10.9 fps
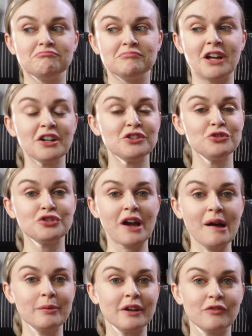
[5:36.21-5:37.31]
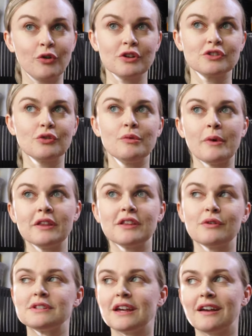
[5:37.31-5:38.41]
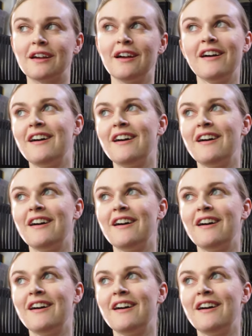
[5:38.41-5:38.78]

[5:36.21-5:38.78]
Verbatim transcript: not too shabby. Of course, the whole month I was like,